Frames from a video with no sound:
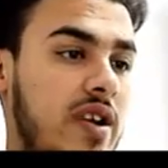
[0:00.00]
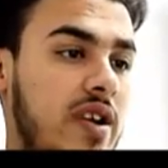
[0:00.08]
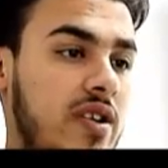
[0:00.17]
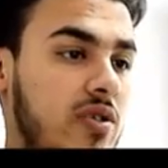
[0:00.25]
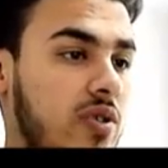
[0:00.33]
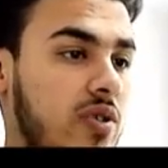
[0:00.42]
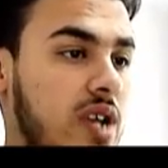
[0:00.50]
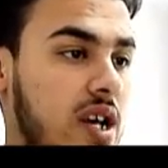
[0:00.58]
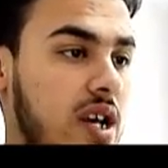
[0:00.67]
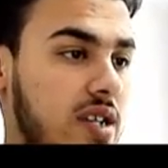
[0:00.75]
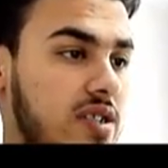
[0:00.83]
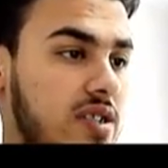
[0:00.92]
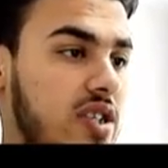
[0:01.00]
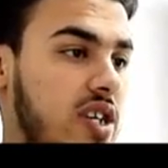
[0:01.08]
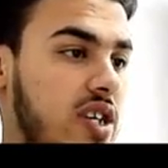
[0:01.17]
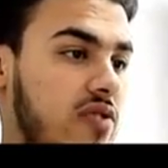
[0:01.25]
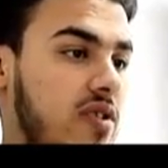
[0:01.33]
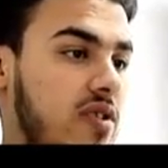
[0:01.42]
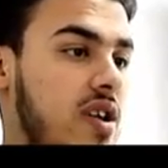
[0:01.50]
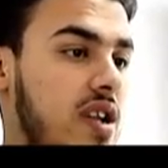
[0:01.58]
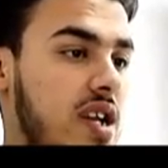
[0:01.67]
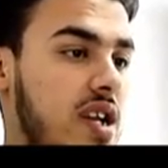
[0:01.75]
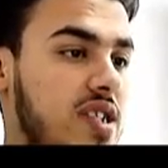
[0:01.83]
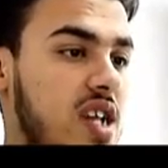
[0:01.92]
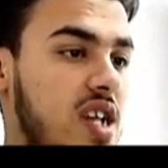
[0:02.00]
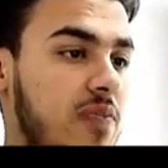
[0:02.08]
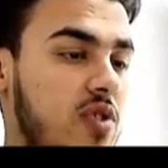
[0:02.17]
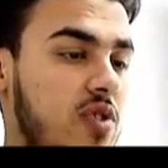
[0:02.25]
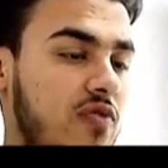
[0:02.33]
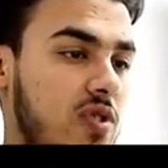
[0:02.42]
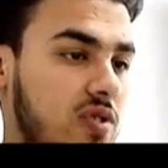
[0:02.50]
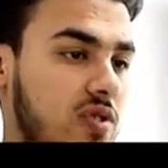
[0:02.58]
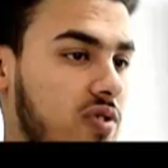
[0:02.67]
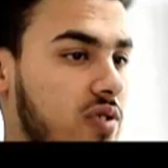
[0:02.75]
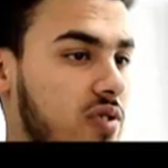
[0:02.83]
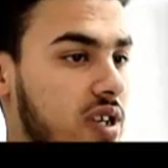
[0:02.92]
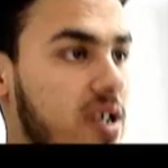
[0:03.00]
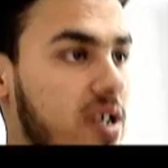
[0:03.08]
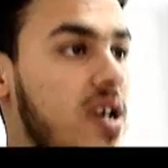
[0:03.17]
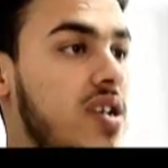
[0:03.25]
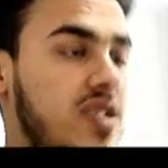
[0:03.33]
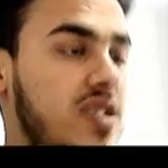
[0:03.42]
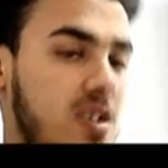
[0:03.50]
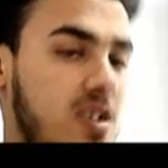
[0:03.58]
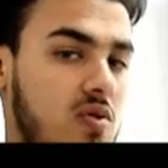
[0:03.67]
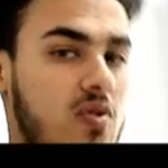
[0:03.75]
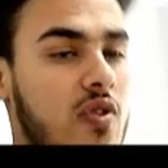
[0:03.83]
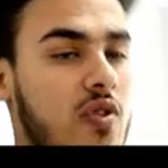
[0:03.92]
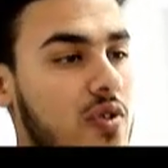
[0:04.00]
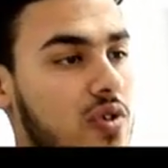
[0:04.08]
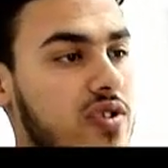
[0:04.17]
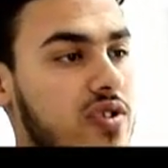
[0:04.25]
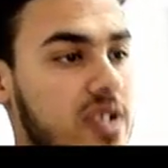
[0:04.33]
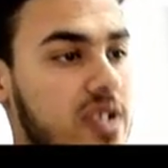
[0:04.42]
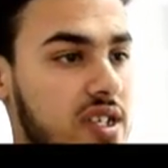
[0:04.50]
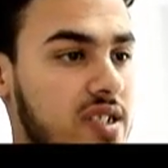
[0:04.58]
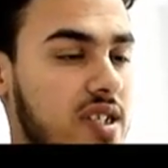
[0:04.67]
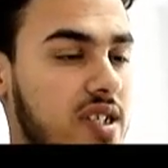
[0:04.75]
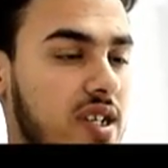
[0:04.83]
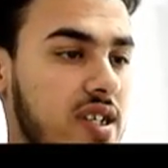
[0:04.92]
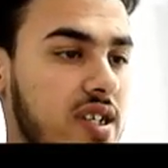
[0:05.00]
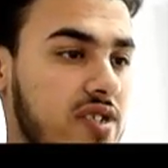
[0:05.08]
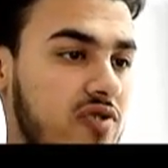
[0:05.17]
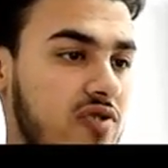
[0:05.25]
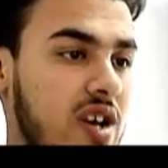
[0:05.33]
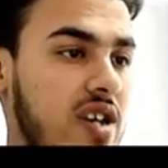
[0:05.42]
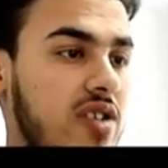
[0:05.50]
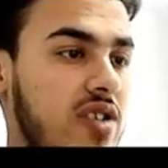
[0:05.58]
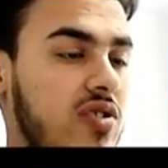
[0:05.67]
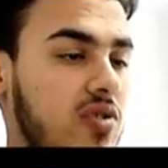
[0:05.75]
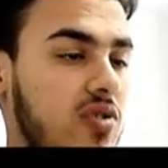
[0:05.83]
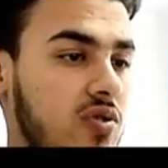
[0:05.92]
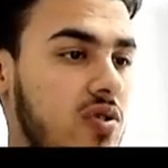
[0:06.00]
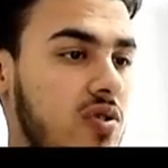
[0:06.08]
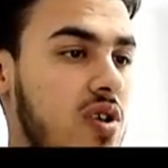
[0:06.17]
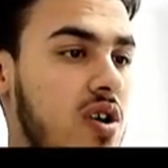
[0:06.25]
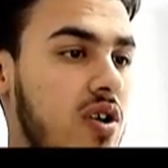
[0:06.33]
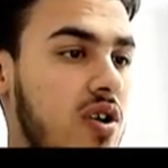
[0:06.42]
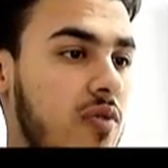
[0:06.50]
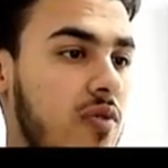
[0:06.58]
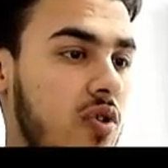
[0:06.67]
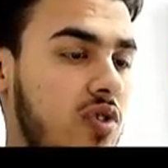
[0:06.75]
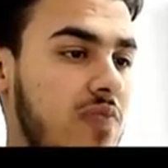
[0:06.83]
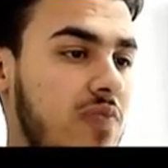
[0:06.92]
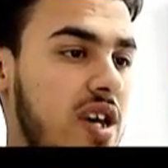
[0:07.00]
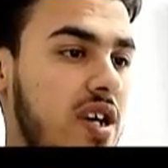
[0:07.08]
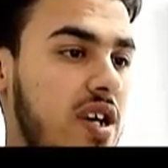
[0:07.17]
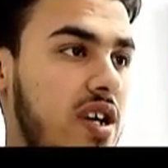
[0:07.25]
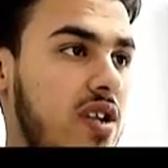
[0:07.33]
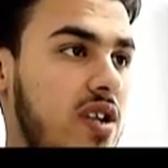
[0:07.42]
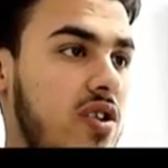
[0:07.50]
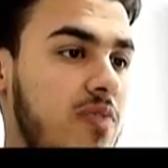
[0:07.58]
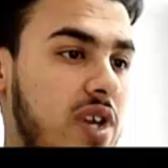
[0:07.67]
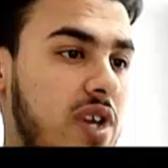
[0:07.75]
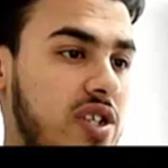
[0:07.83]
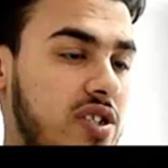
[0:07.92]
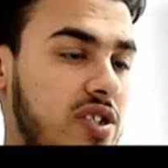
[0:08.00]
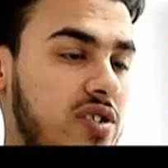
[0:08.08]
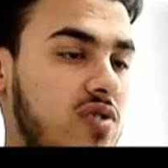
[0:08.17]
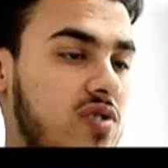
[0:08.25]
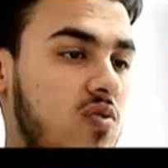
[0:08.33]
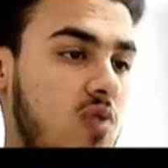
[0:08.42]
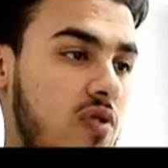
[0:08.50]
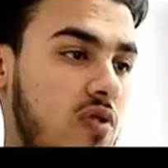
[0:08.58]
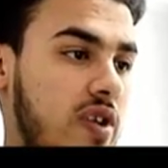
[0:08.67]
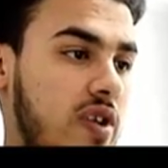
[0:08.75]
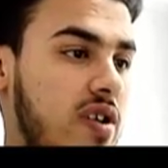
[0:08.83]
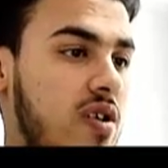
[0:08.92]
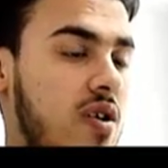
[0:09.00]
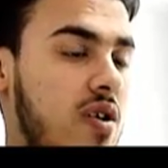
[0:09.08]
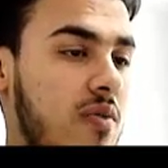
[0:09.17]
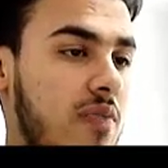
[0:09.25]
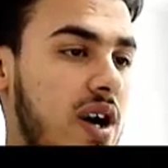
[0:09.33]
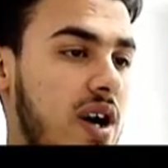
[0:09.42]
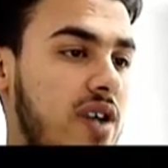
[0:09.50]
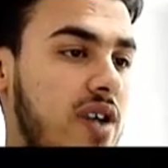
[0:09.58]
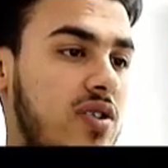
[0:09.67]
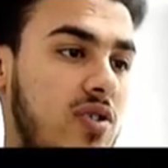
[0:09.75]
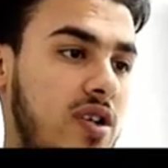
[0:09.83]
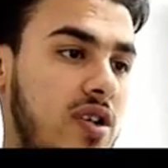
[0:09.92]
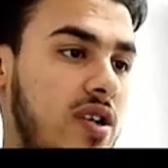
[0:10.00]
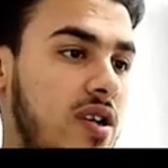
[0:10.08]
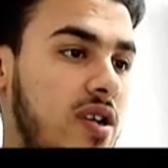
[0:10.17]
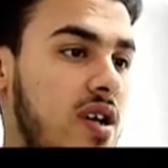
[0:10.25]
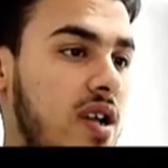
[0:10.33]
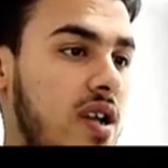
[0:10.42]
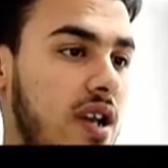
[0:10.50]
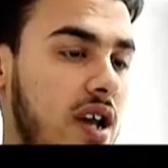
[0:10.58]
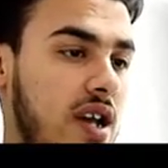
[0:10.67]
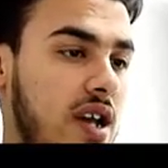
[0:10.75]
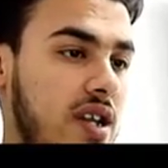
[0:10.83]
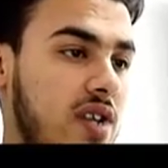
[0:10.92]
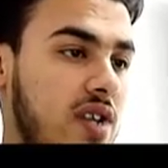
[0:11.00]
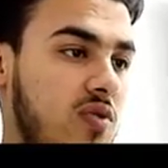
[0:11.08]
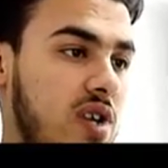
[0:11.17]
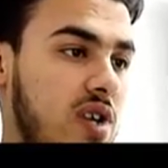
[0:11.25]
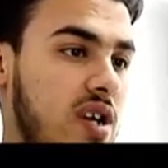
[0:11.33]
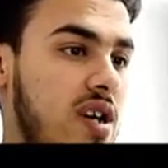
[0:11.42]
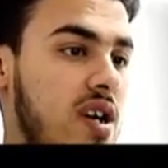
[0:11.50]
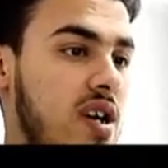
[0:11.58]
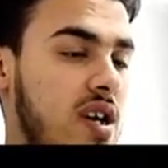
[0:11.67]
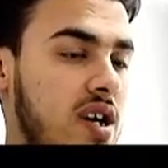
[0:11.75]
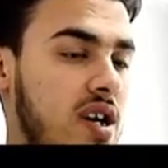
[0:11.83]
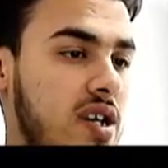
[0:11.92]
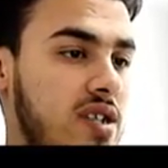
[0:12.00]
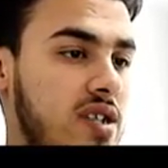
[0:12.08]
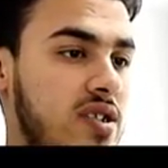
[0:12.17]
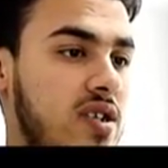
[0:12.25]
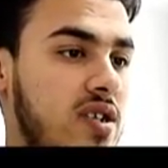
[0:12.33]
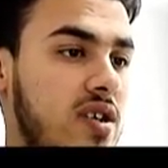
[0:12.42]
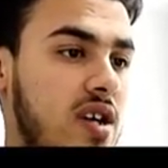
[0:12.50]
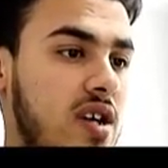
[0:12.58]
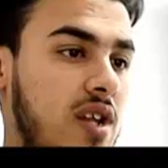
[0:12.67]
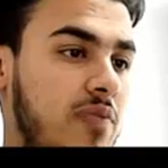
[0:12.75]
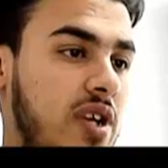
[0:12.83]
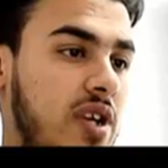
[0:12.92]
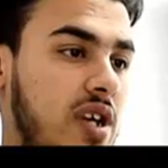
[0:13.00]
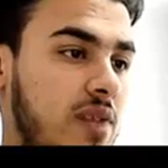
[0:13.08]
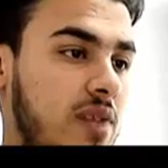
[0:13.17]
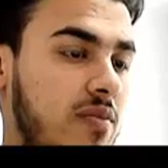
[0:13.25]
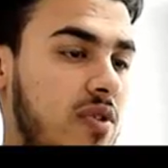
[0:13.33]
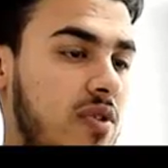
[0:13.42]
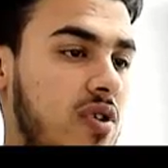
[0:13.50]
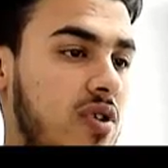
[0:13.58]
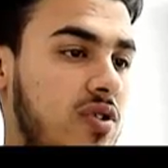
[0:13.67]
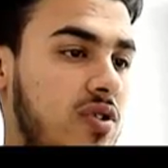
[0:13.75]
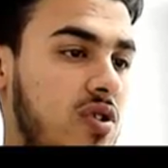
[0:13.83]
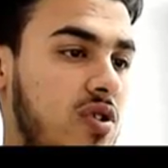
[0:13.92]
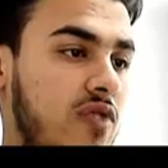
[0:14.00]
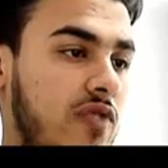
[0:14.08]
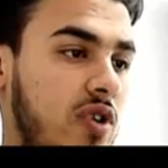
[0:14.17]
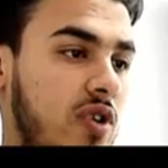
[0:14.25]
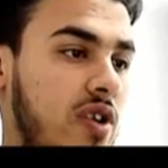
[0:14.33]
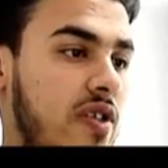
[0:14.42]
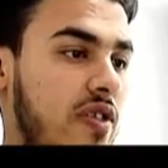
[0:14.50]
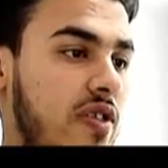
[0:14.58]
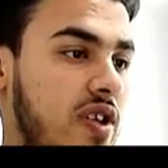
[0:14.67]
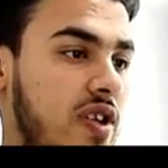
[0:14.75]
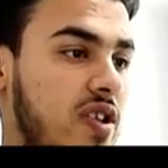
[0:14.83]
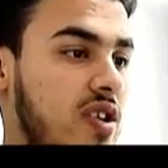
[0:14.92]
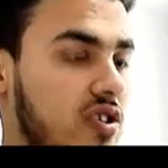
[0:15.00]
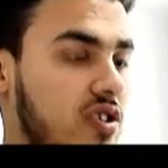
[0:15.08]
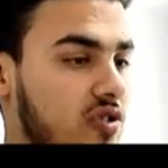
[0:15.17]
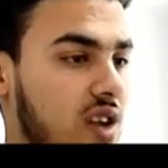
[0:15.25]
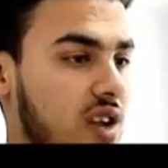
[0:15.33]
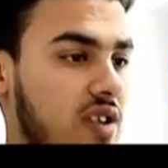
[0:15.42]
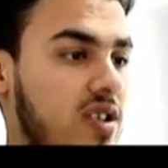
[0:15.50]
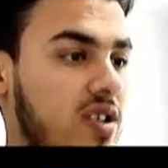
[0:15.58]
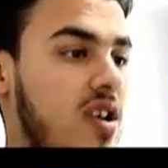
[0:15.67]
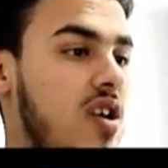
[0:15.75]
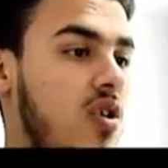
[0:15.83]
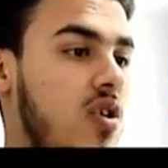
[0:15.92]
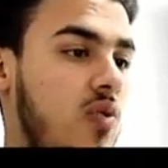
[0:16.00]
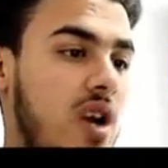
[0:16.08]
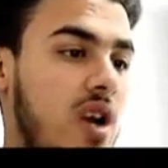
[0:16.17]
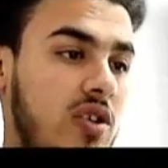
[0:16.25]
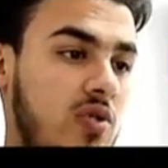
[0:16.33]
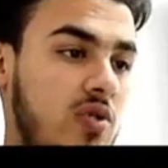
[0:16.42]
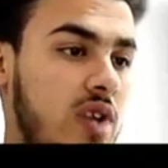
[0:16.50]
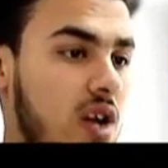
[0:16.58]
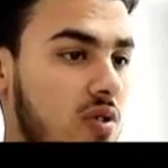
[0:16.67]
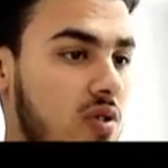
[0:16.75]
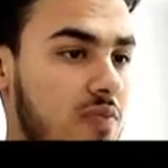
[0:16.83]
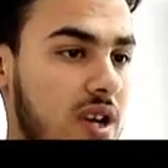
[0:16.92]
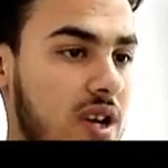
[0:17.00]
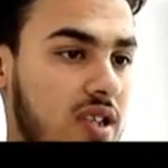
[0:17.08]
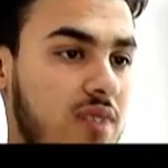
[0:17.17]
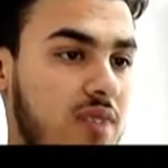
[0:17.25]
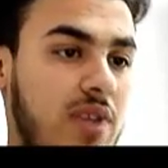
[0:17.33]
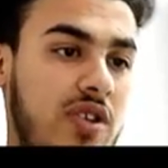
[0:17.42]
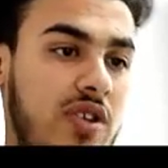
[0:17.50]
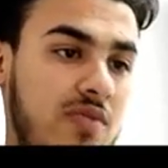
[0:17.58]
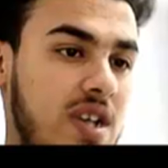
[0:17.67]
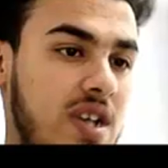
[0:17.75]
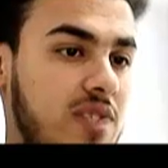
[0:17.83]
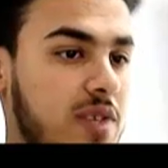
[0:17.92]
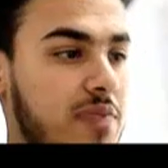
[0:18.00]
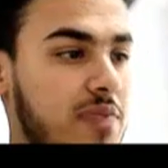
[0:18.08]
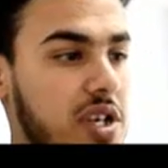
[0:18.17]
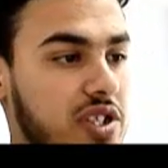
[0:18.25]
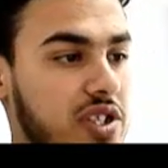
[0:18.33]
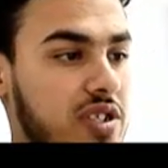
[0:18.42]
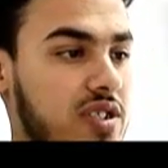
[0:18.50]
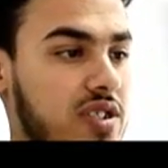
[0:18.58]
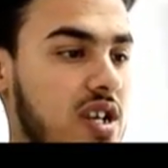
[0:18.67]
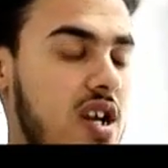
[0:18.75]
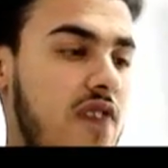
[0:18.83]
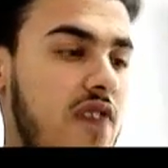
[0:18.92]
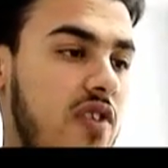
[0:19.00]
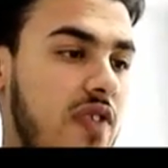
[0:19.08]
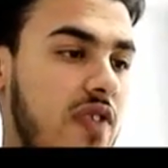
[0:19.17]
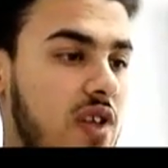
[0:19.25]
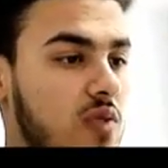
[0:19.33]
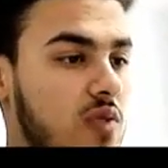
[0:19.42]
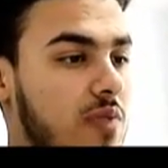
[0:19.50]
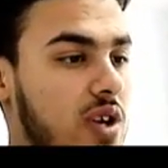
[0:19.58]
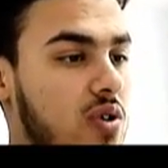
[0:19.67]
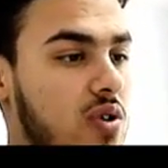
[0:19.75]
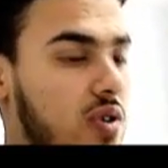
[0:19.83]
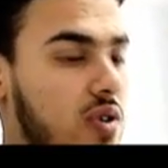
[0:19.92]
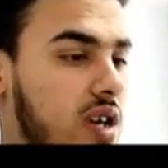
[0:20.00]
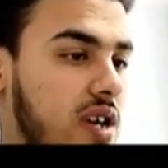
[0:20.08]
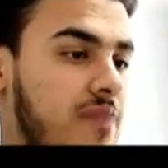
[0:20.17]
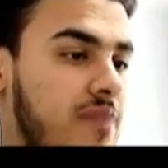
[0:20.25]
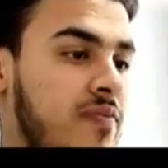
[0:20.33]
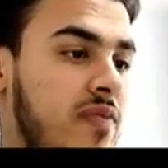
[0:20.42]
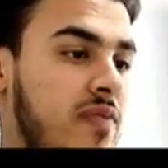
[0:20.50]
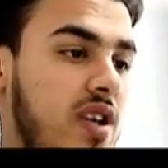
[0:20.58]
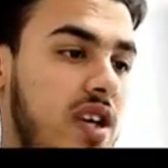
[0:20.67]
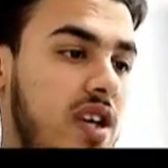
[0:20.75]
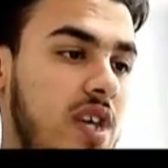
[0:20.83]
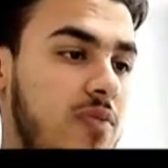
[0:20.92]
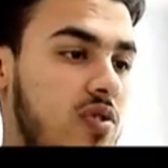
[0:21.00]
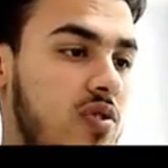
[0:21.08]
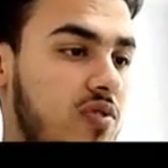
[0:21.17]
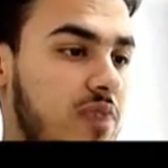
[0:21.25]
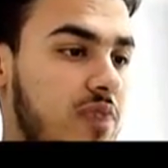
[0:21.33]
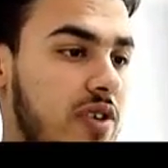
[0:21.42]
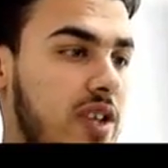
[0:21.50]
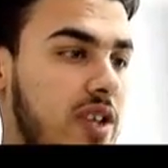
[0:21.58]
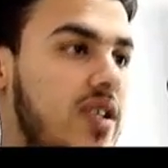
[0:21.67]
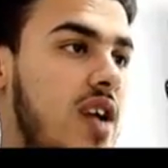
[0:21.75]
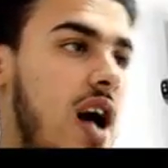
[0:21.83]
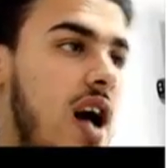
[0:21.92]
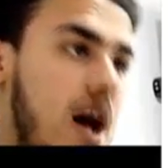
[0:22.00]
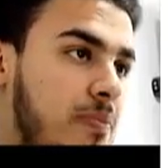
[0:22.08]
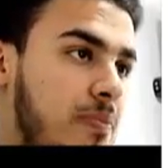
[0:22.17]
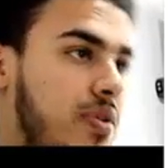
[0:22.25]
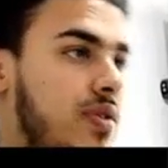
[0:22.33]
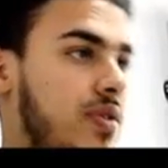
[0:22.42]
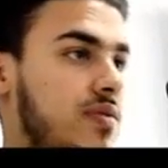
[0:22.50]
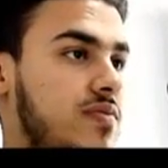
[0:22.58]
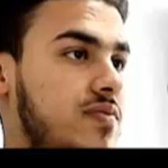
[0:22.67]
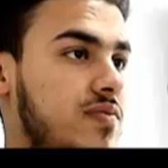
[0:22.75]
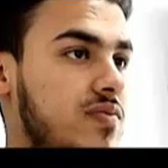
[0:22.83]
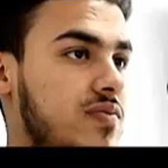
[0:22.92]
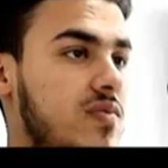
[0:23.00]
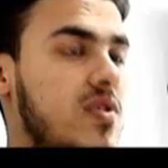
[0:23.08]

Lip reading: You are in good hands here. Let's help you first, okay? So the nurse is trying to not making the patient worry. By talking like that way, he is helping him to avoid this stress. We are doing our best, but you must be patient and everything will be okay. Keep your spirits up.